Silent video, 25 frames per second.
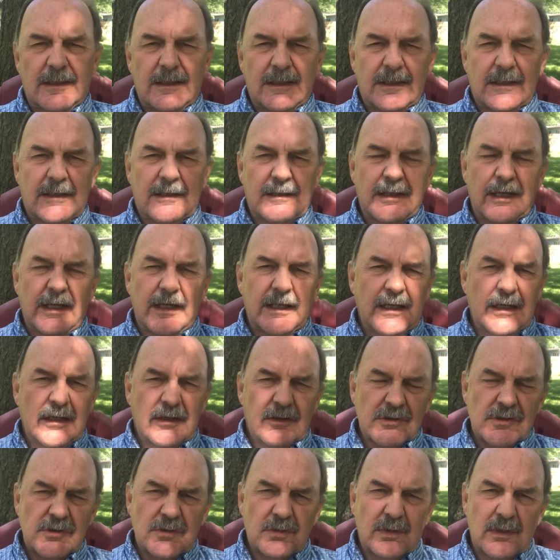uh, and
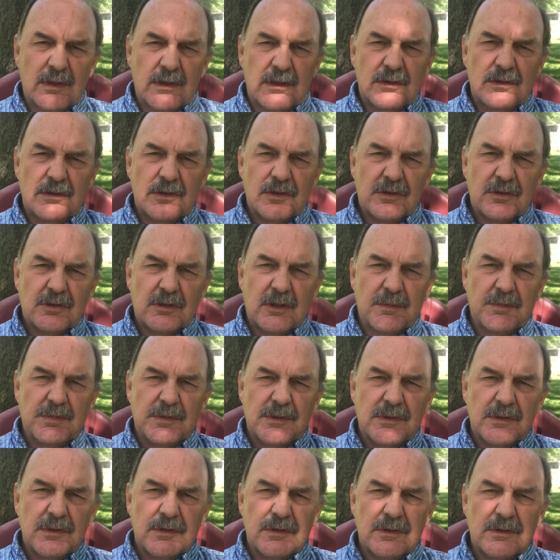elsewhere in the
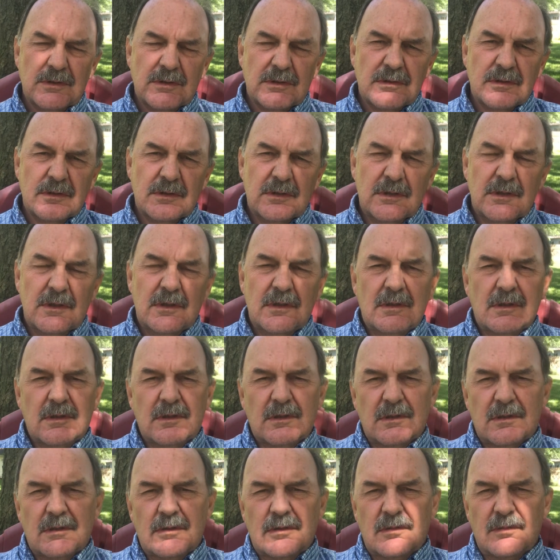Scriptures.
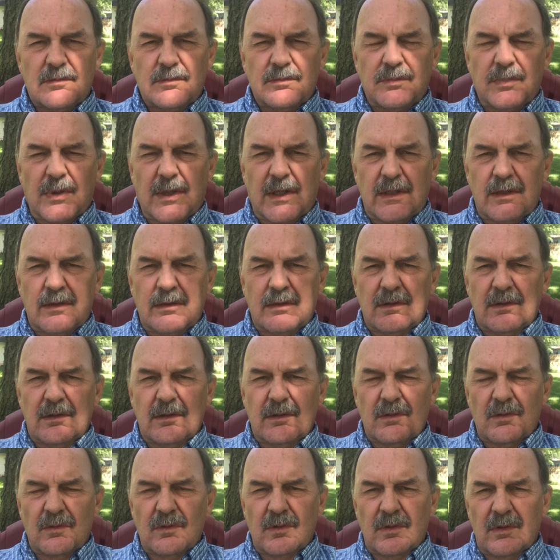But
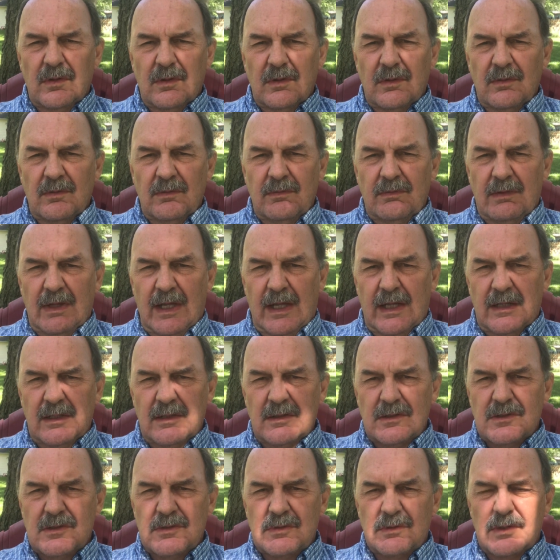that
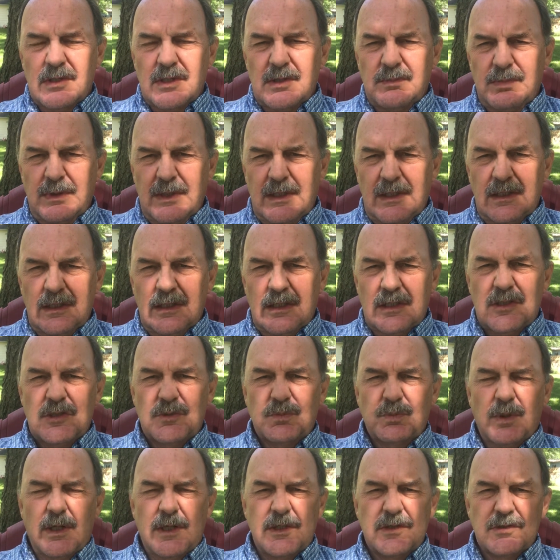is being
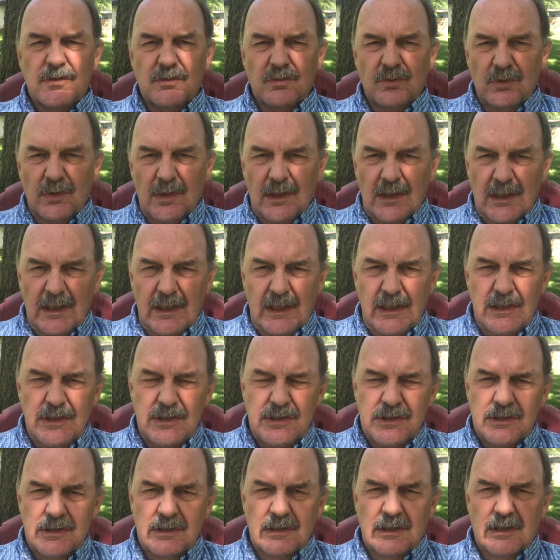expressed
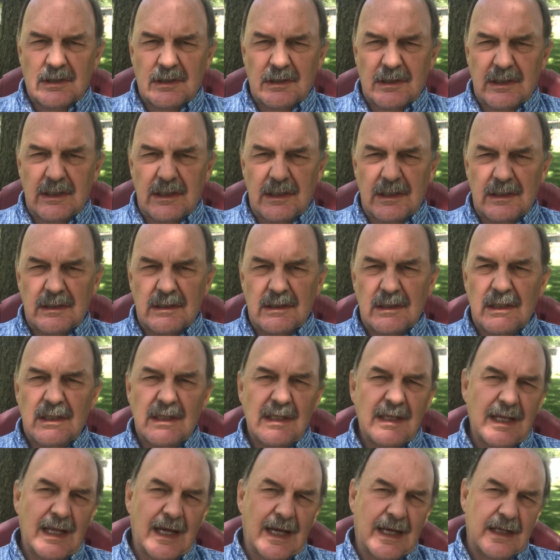relationally,
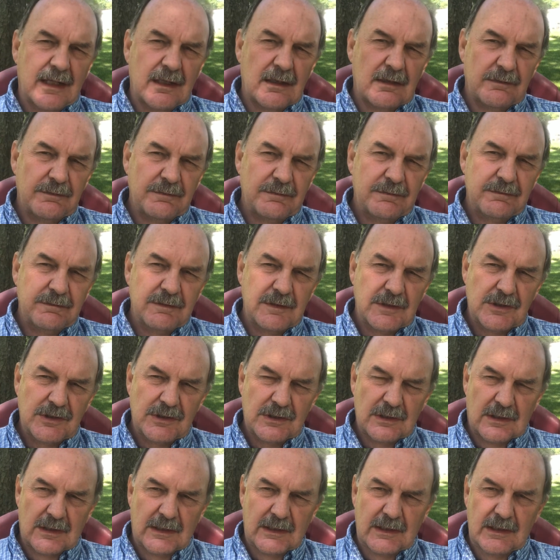not
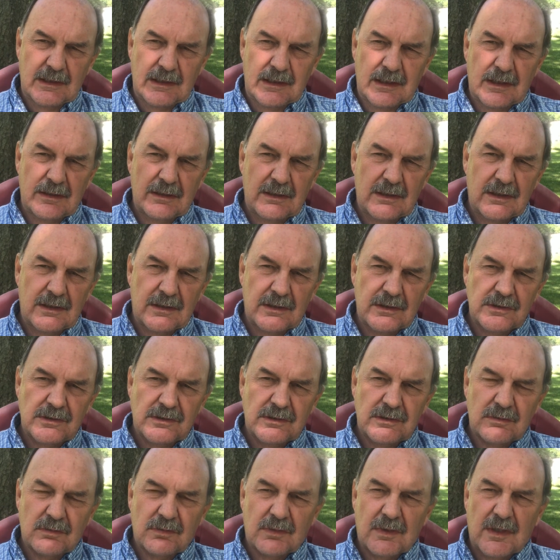officially. And there's
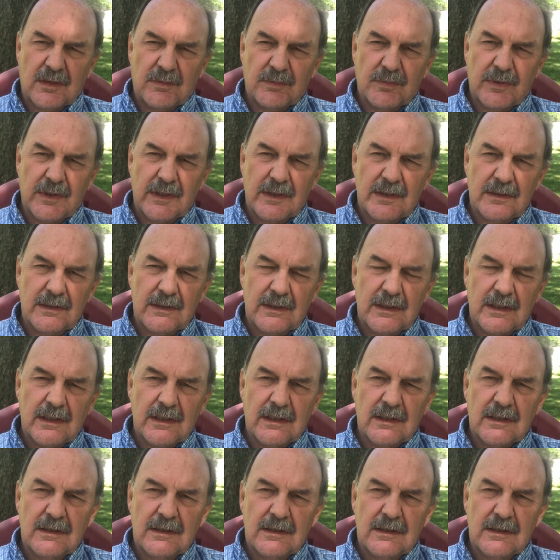the rub right there.